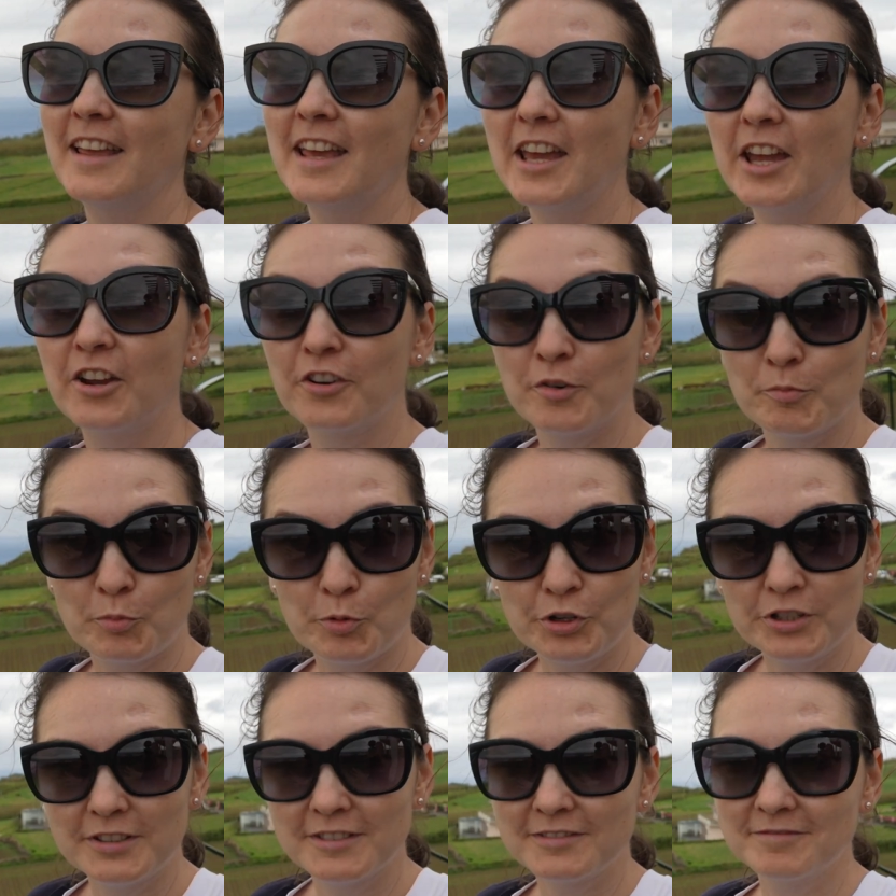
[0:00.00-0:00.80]

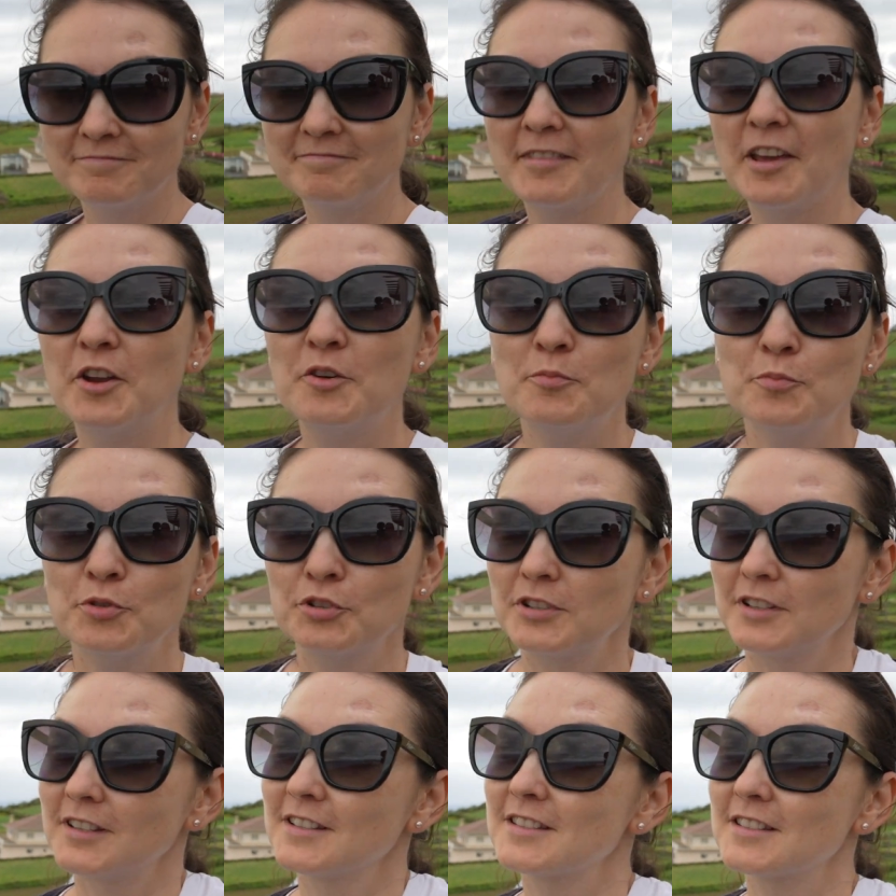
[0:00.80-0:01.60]
airport.
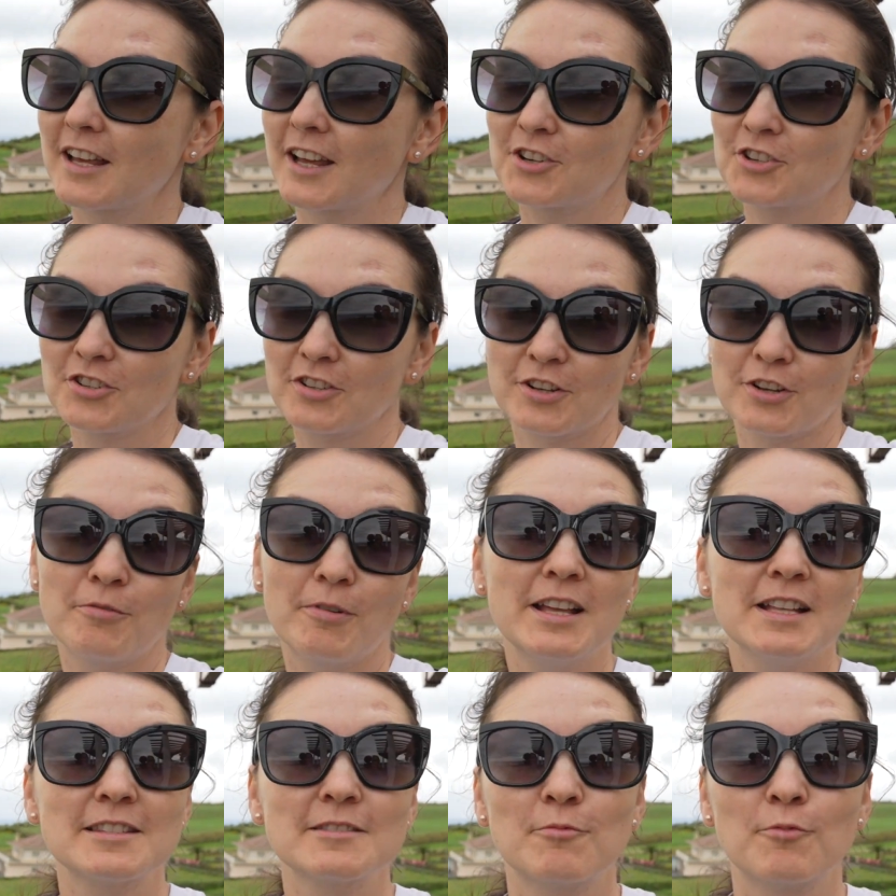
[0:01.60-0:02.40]
Airport is actually
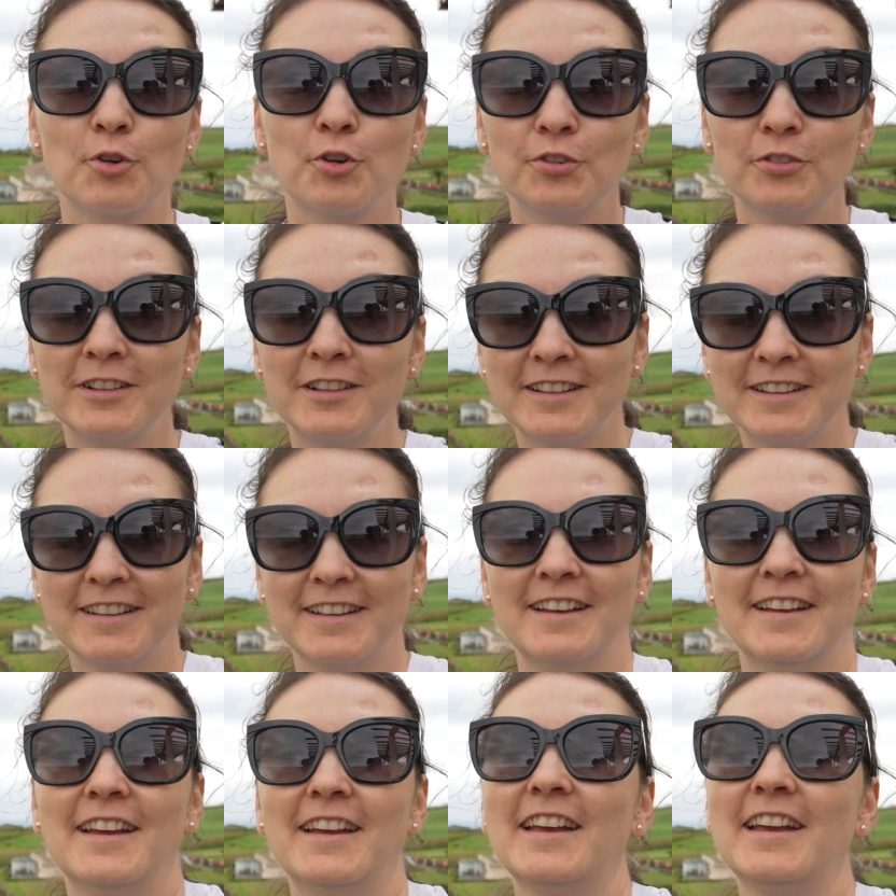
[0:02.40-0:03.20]
quite small
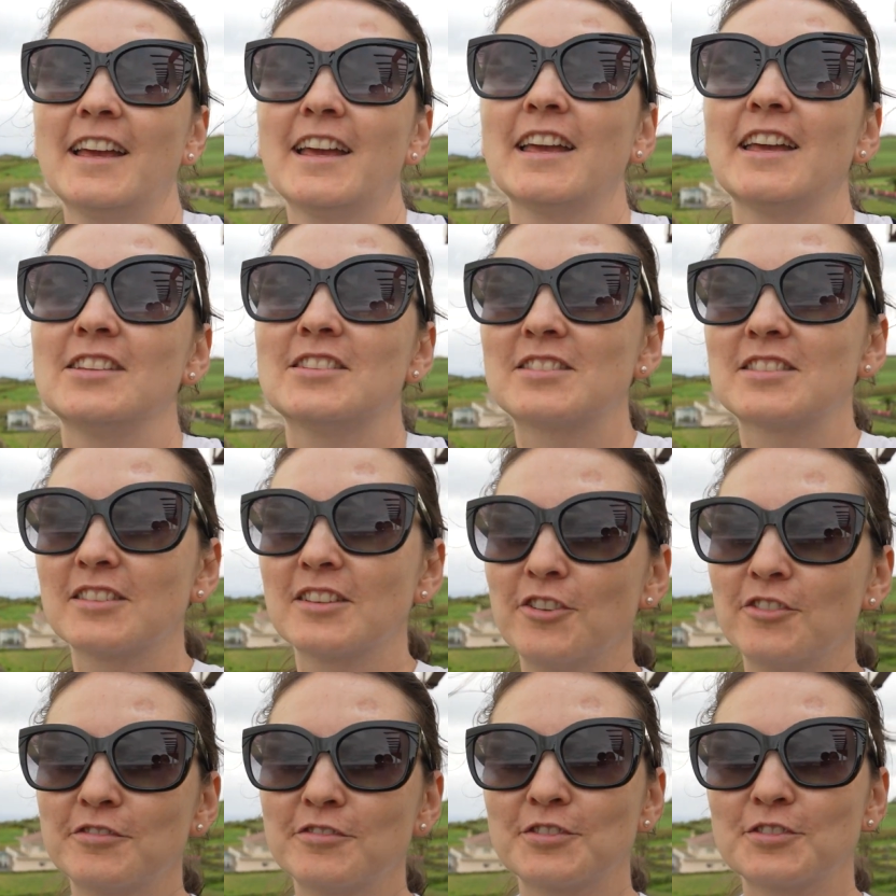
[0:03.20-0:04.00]

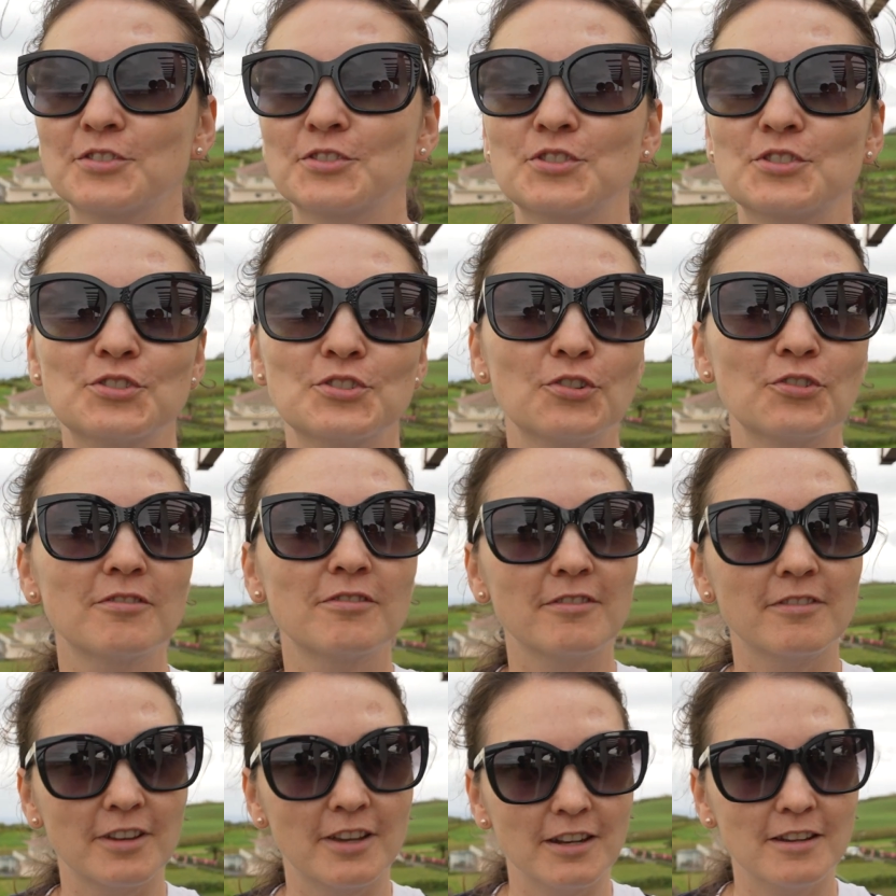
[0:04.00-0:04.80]
itself. It's not
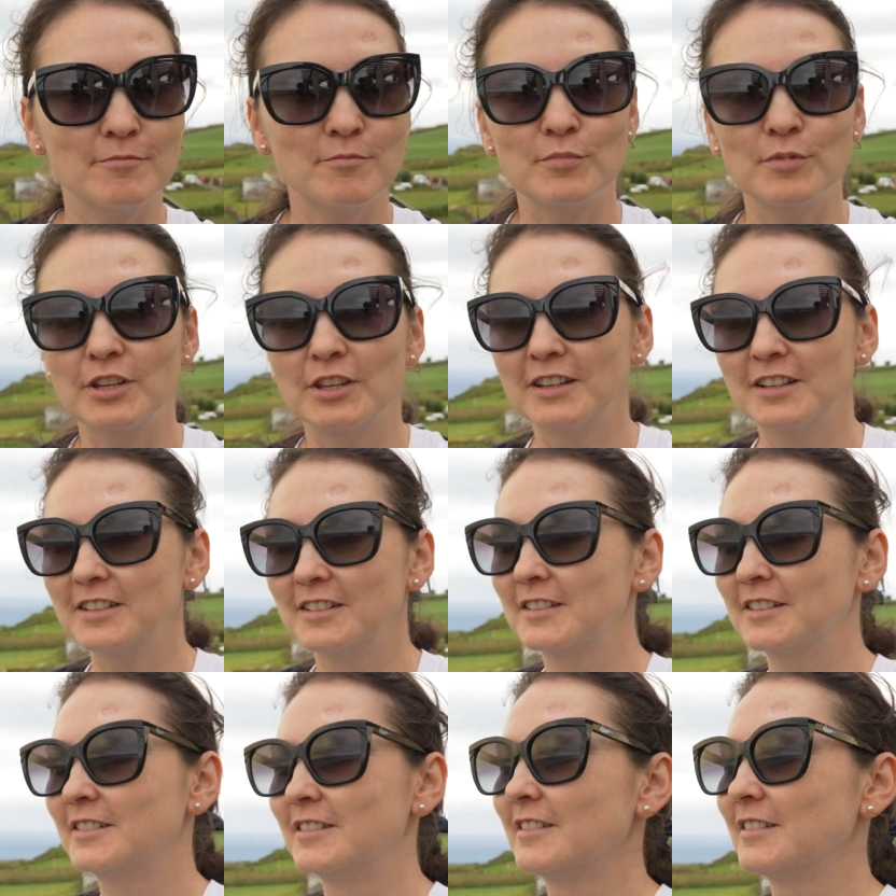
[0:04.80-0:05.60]
very big,
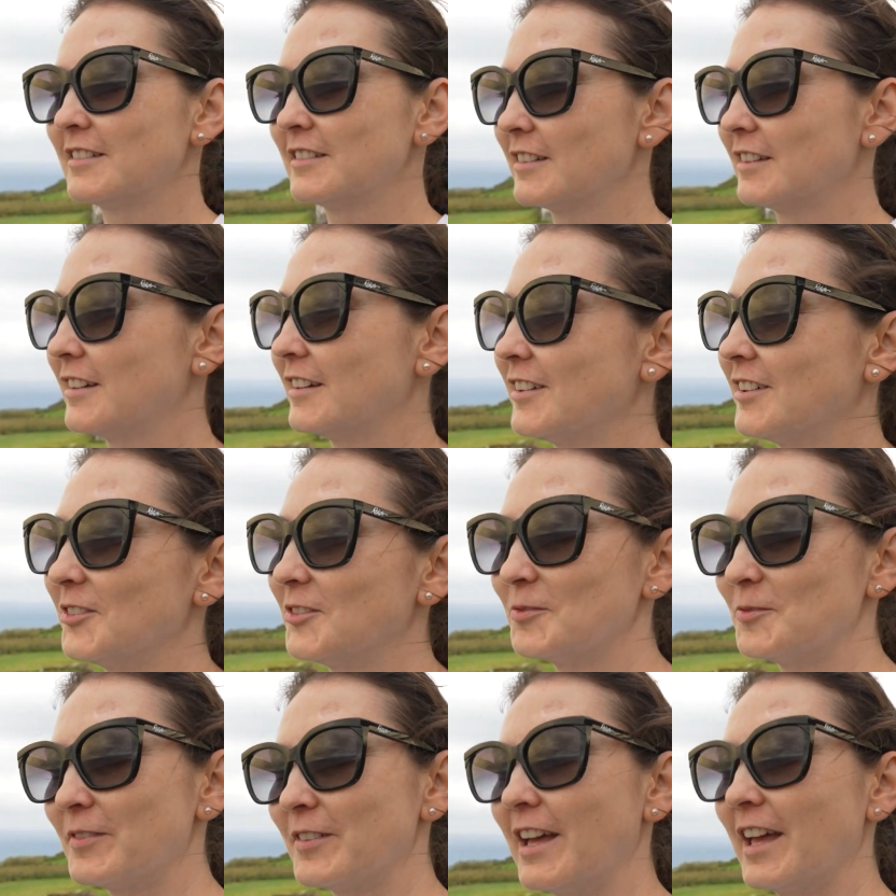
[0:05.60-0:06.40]

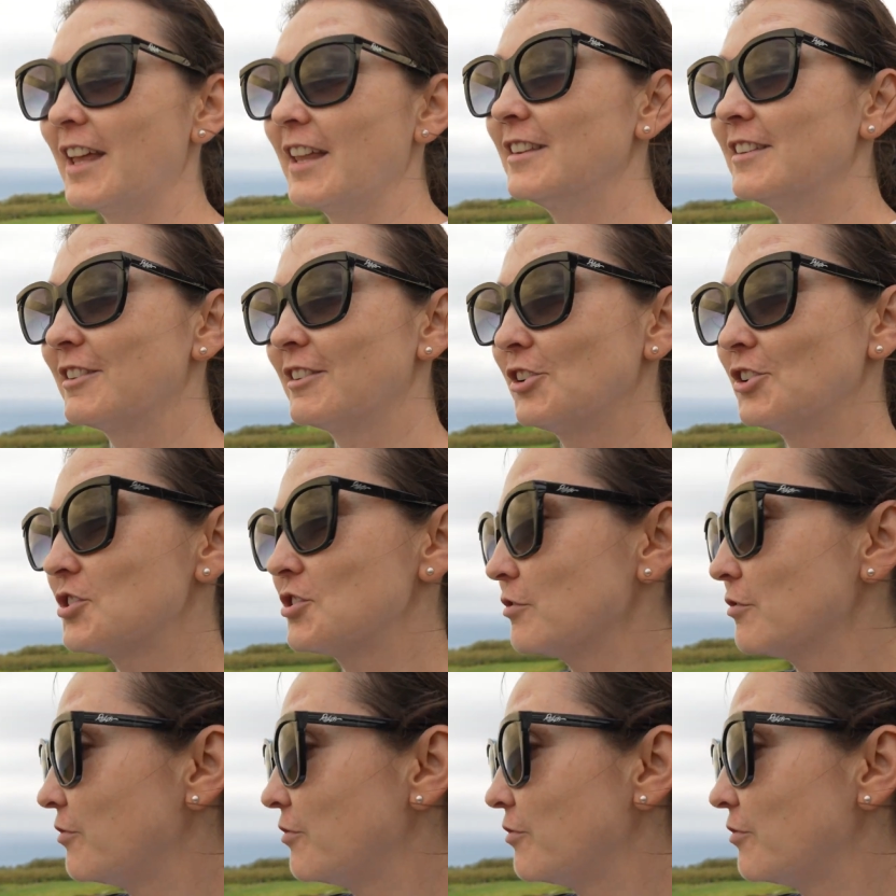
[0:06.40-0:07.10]
and lots of